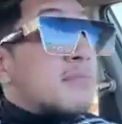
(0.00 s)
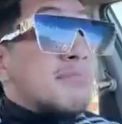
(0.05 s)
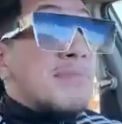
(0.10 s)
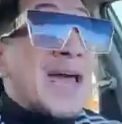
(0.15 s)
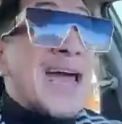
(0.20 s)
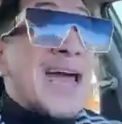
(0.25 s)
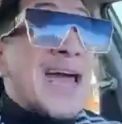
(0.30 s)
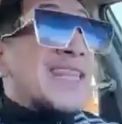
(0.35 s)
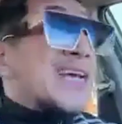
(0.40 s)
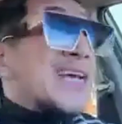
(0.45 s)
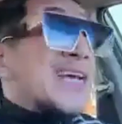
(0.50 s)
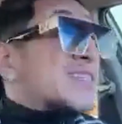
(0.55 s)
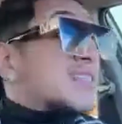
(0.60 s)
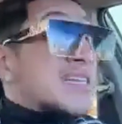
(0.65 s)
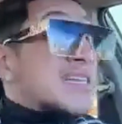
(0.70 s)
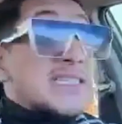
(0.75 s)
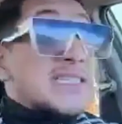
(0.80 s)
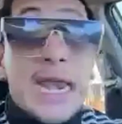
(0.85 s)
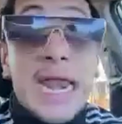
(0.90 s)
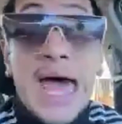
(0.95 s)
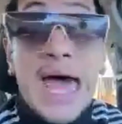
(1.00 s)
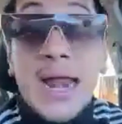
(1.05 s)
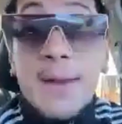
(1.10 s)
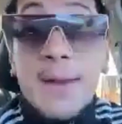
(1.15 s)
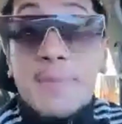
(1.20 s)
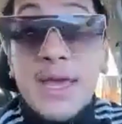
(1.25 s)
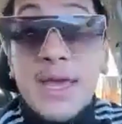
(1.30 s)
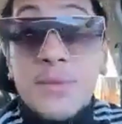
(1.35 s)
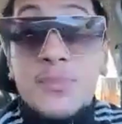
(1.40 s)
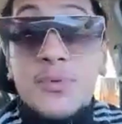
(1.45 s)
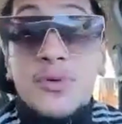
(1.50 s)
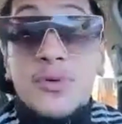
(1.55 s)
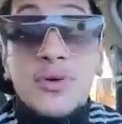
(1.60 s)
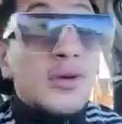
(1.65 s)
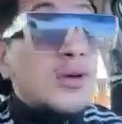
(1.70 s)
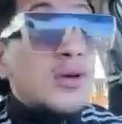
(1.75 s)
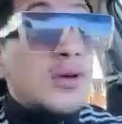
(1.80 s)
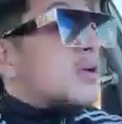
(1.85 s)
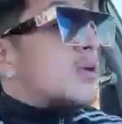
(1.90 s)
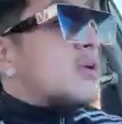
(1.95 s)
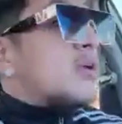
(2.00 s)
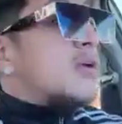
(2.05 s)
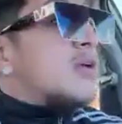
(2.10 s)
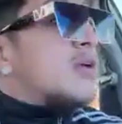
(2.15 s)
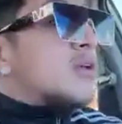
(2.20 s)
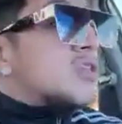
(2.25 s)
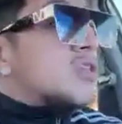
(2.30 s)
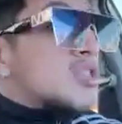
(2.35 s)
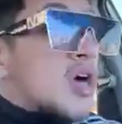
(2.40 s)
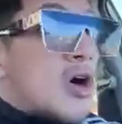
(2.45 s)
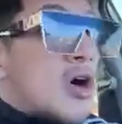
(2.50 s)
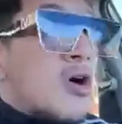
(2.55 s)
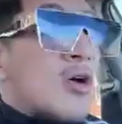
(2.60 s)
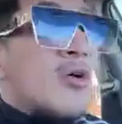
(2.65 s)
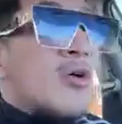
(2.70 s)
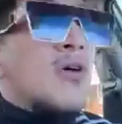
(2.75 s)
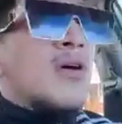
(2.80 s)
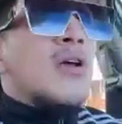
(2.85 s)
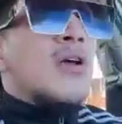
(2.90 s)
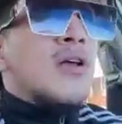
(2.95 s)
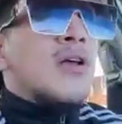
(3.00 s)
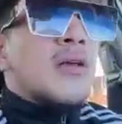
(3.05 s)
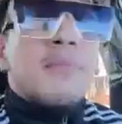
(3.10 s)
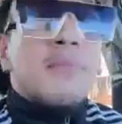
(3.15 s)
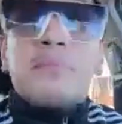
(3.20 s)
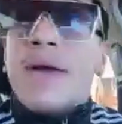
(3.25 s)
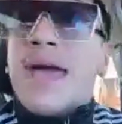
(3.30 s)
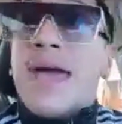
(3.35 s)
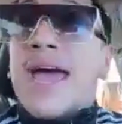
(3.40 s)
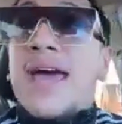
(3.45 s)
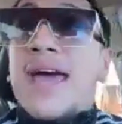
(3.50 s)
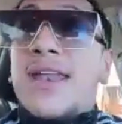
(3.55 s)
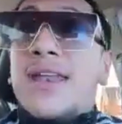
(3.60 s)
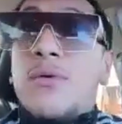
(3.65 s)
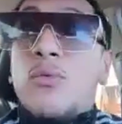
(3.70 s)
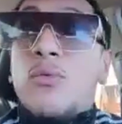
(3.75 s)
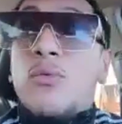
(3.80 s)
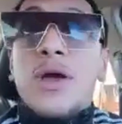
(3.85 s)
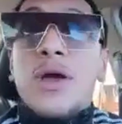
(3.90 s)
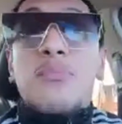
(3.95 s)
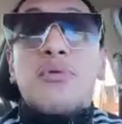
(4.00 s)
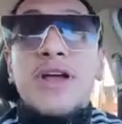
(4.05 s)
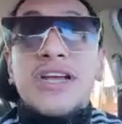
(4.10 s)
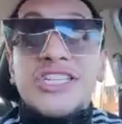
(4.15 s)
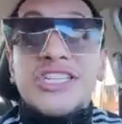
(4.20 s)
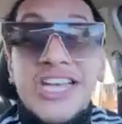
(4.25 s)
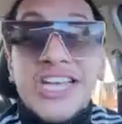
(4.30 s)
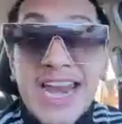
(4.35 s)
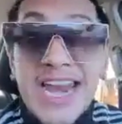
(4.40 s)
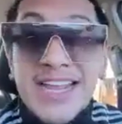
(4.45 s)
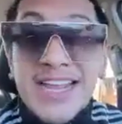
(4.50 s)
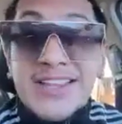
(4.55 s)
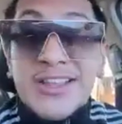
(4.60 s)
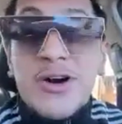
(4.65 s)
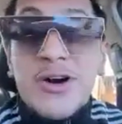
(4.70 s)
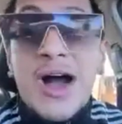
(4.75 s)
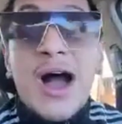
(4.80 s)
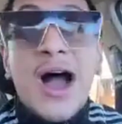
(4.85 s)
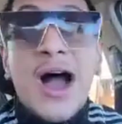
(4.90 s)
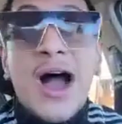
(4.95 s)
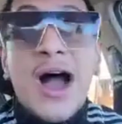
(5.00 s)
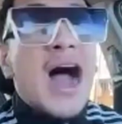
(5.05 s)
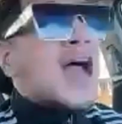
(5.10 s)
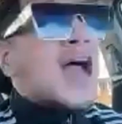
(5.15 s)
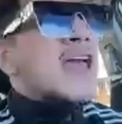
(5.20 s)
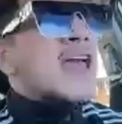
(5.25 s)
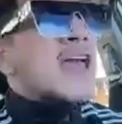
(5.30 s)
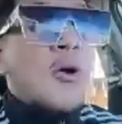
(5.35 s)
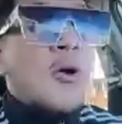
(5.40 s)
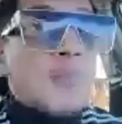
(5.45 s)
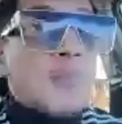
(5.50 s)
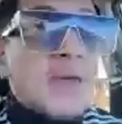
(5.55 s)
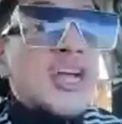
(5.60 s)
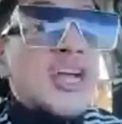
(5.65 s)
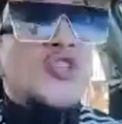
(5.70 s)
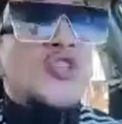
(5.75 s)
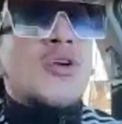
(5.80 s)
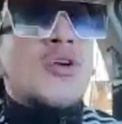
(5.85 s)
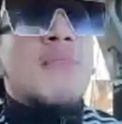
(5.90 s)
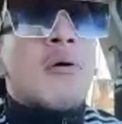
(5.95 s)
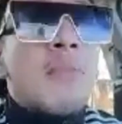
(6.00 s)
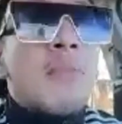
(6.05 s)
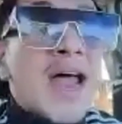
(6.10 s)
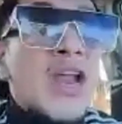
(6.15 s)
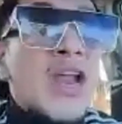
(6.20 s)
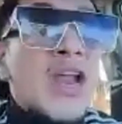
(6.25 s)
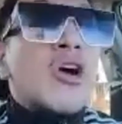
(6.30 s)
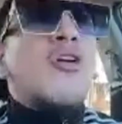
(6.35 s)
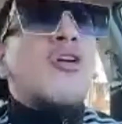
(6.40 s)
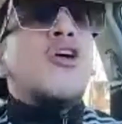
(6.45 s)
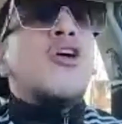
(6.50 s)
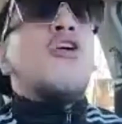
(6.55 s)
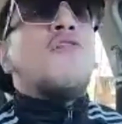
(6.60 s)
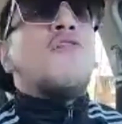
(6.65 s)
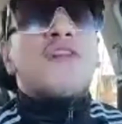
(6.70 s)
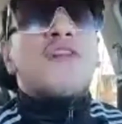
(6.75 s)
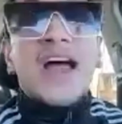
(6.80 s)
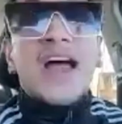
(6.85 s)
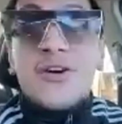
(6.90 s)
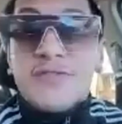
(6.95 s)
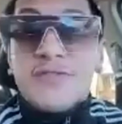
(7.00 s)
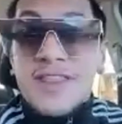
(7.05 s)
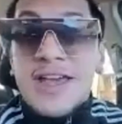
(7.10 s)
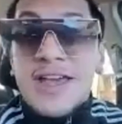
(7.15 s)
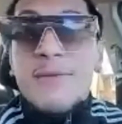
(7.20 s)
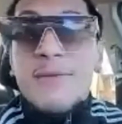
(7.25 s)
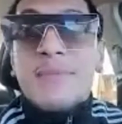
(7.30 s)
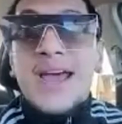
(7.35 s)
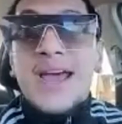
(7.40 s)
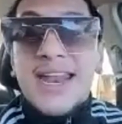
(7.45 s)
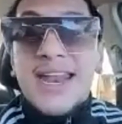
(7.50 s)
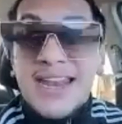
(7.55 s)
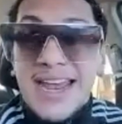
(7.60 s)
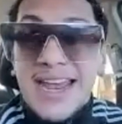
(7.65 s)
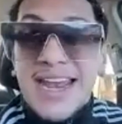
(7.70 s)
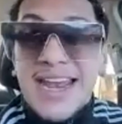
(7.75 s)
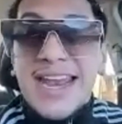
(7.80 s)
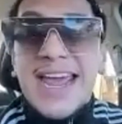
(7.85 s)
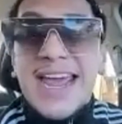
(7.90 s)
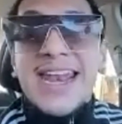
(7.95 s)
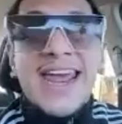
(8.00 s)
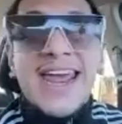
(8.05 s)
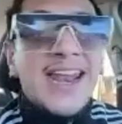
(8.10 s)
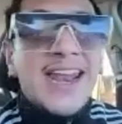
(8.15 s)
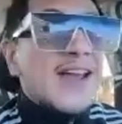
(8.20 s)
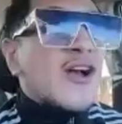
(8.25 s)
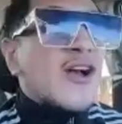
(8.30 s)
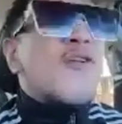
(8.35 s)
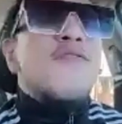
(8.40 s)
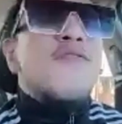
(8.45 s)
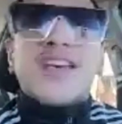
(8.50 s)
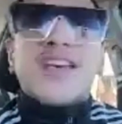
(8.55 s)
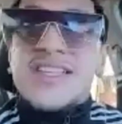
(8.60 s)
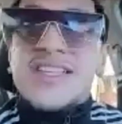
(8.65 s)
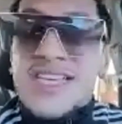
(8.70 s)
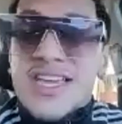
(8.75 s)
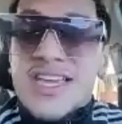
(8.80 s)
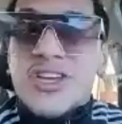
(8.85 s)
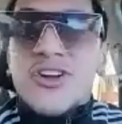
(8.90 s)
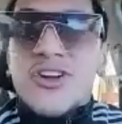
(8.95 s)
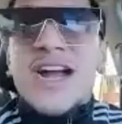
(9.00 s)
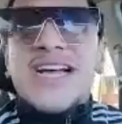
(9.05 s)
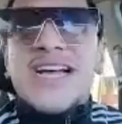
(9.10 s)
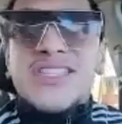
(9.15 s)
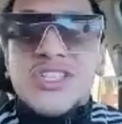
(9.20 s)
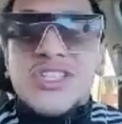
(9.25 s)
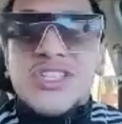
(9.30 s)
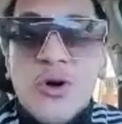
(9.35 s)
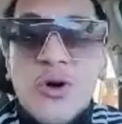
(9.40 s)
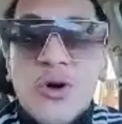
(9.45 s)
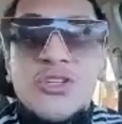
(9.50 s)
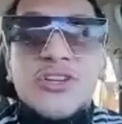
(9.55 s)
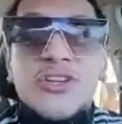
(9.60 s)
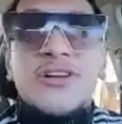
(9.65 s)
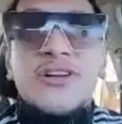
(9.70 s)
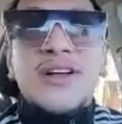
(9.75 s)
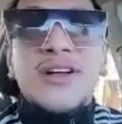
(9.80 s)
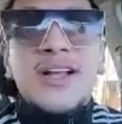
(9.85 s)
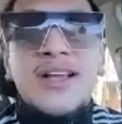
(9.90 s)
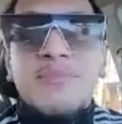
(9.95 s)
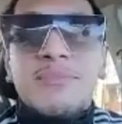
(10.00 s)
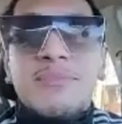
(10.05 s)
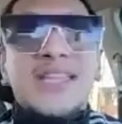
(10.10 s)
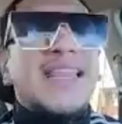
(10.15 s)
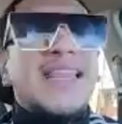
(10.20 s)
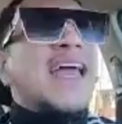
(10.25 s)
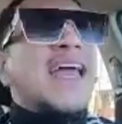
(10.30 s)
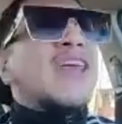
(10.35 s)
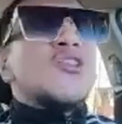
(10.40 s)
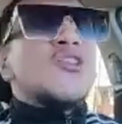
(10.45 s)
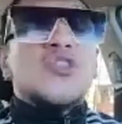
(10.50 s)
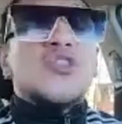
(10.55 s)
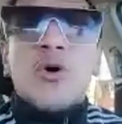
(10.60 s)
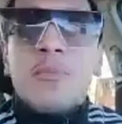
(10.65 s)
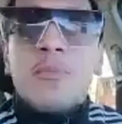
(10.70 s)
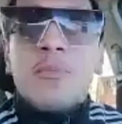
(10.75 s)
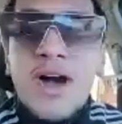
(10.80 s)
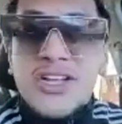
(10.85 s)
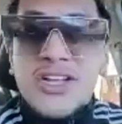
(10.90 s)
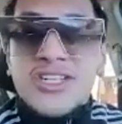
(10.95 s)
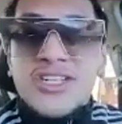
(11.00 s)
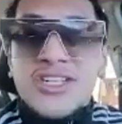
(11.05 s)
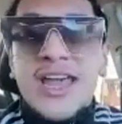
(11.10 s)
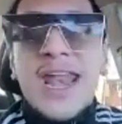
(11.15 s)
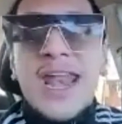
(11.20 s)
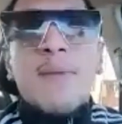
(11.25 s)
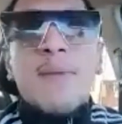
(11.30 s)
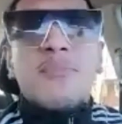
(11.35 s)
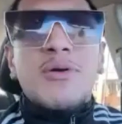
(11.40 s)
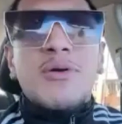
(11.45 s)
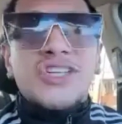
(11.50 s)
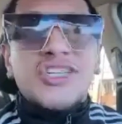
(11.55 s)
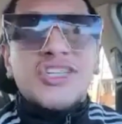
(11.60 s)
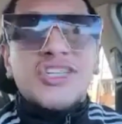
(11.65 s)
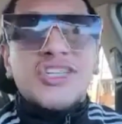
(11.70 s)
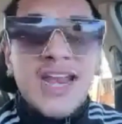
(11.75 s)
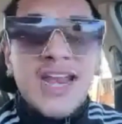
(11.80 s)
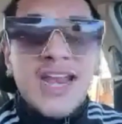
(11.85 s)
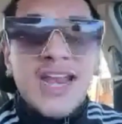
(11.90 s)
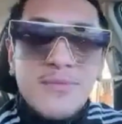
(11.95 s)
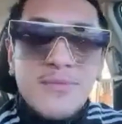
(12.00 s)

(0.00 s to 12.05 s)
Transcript: man, that's a lot of people. So, man, we appreciate it though. It'll be a dream of mine to go fight over there, man, and go visit your guys' culture. But thank you so much, and I appreciate it.